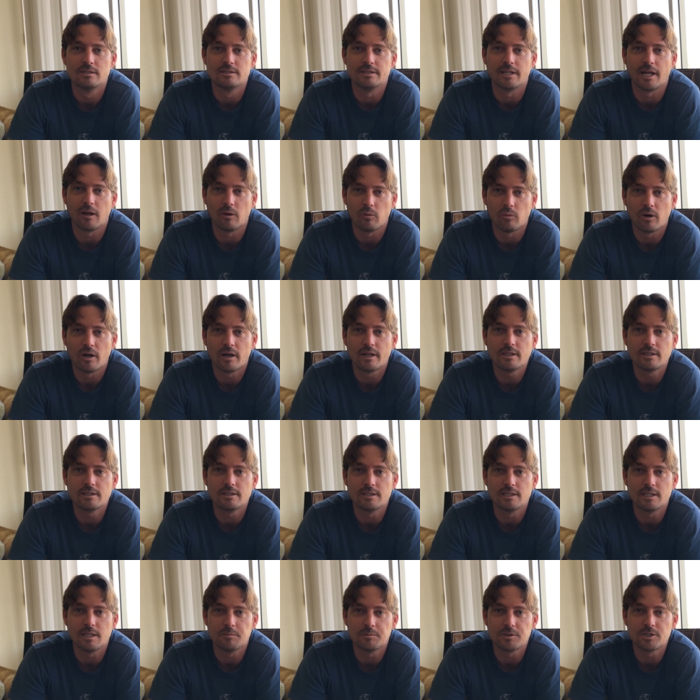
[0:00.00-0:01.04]
Day
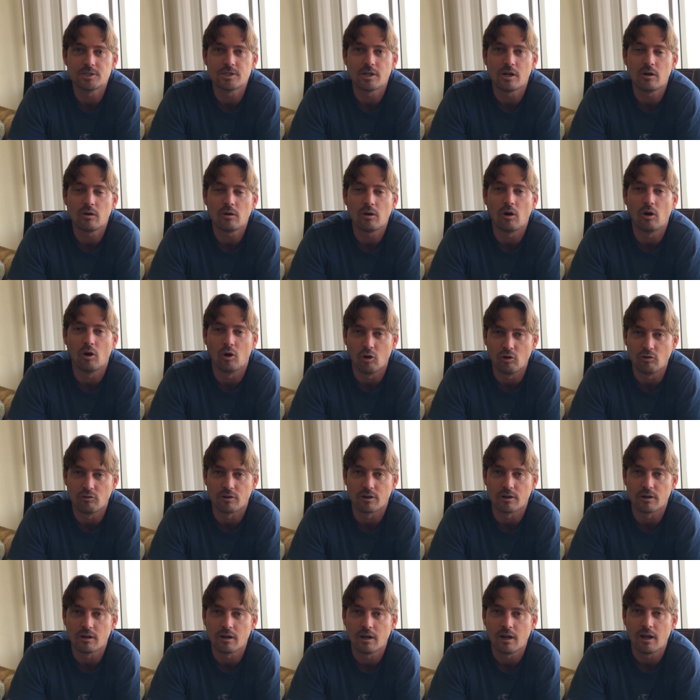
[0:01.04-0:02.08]
one, DEMA show
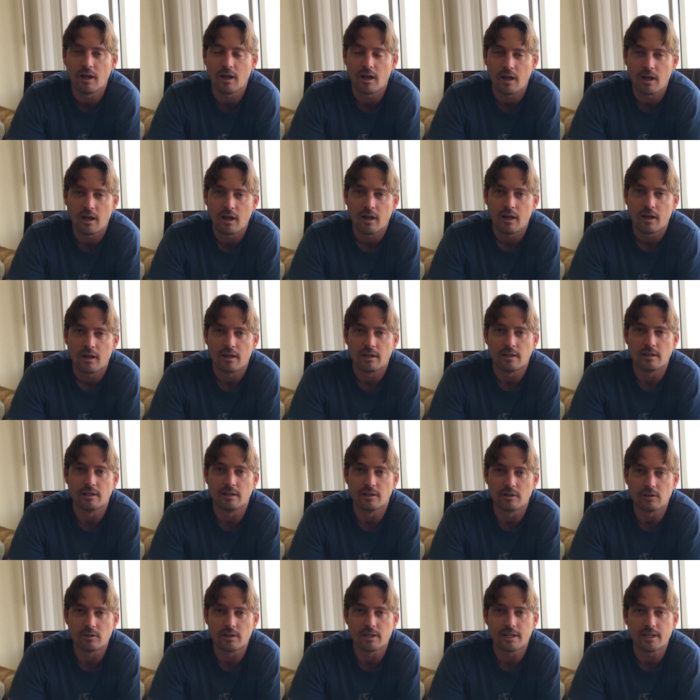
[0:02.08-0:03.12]
over.
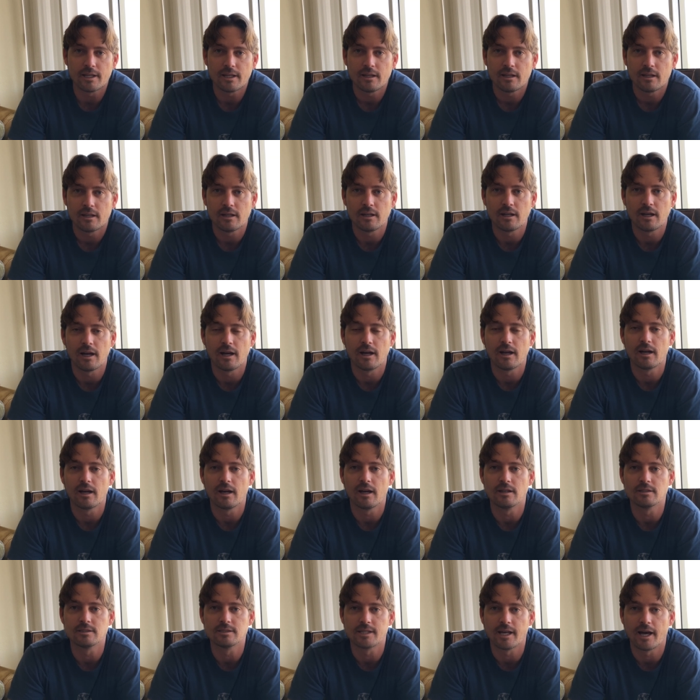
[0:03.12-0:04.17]
Literally,
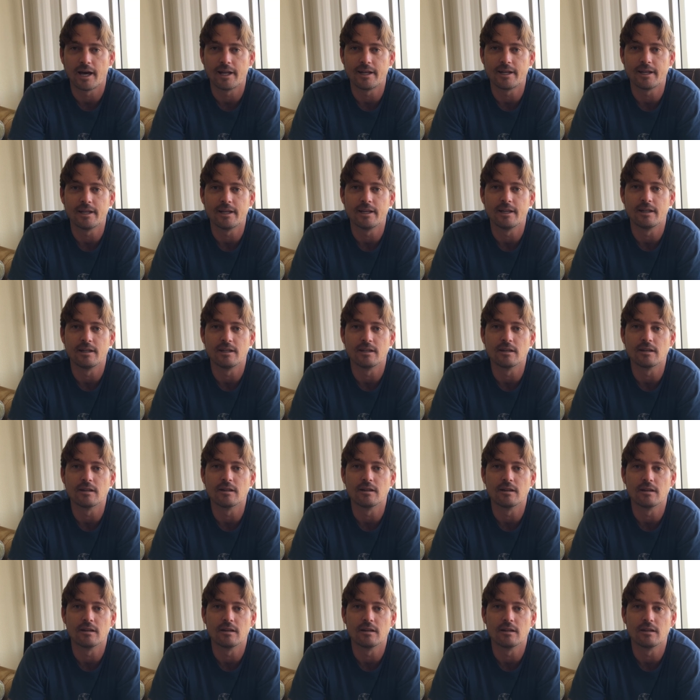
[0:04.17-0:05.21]
I sat in
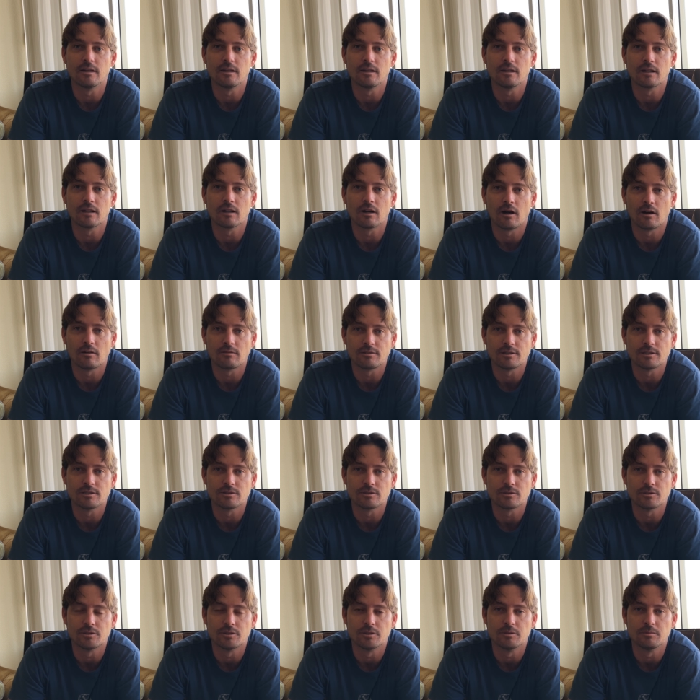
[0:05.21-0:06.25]
the
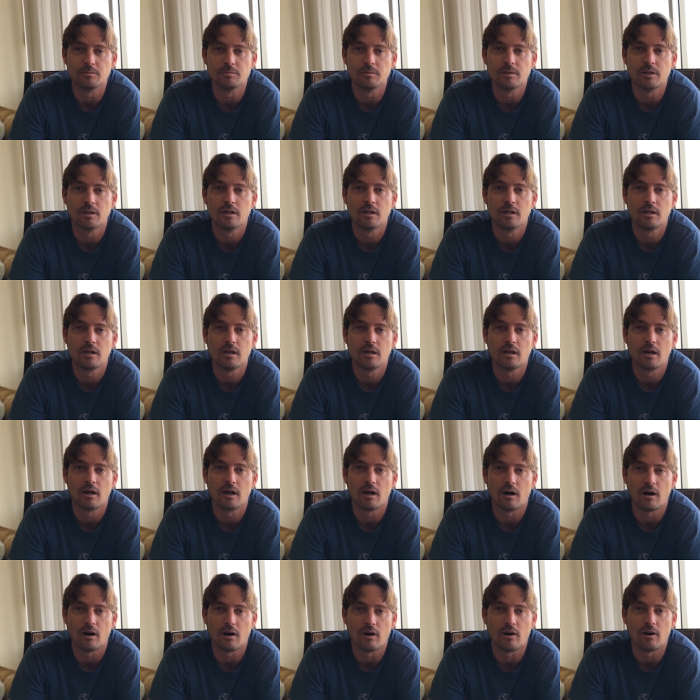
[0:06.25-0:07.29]
conference room
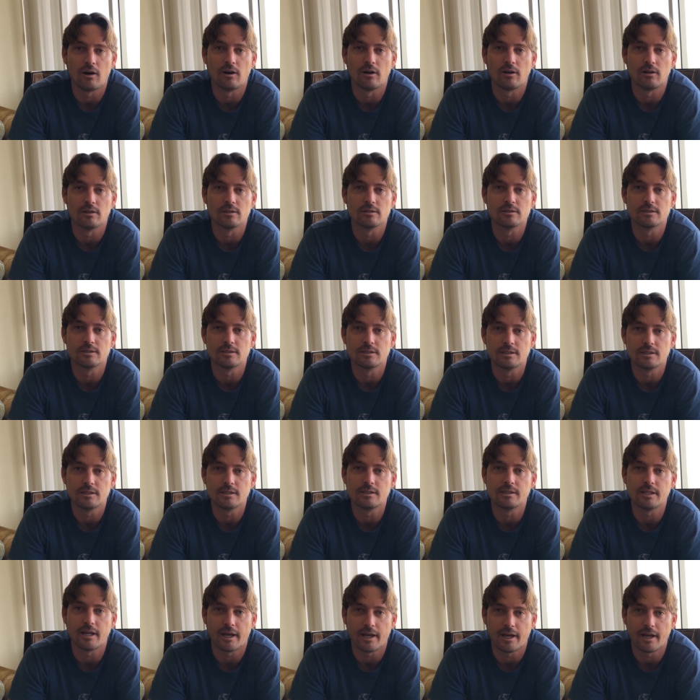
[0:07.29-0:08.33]
all
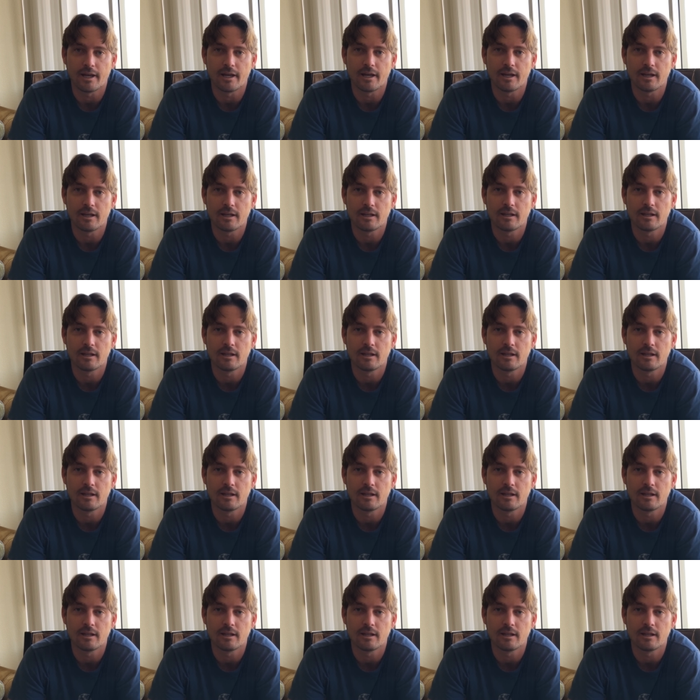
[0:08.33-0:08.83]
day.